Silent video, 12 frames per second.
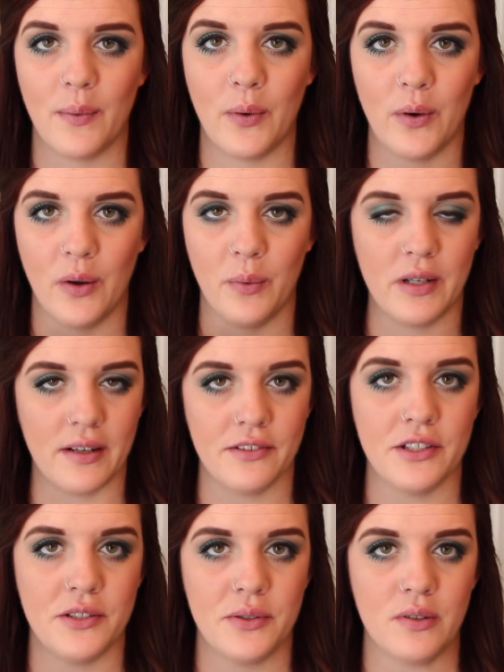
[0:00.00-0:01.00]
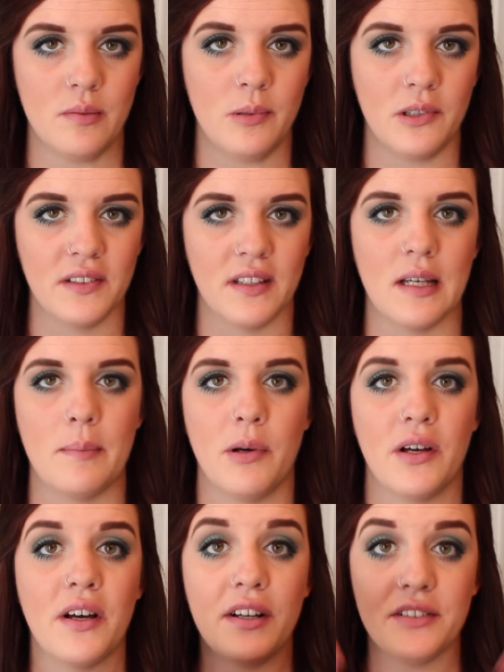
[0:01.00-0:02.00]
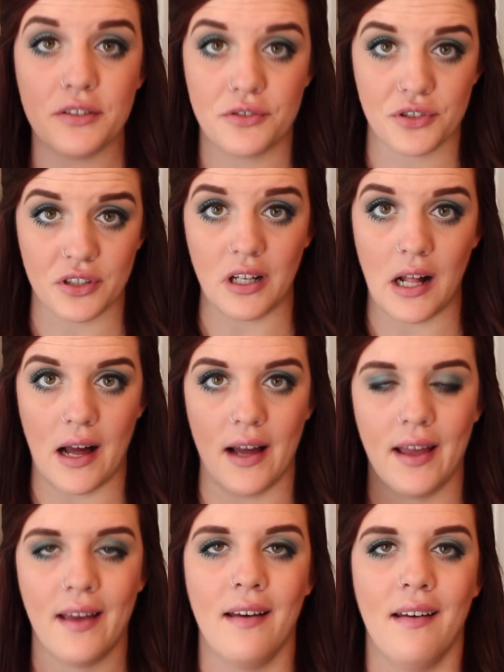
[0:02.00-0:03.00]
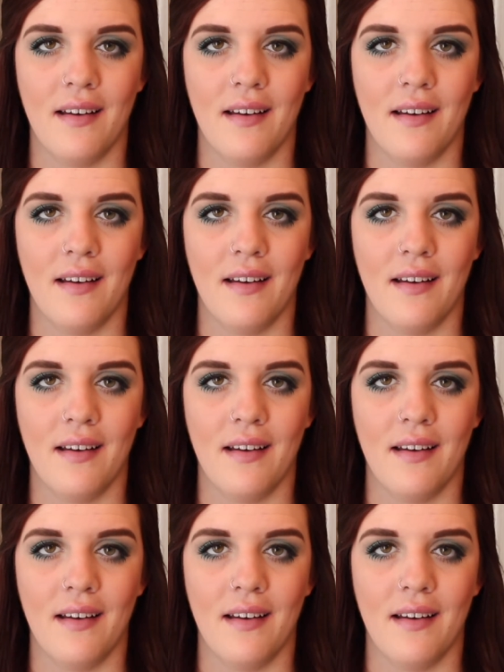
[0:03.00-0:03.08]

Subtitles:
or whenever you do a bold lip, a neutral eye,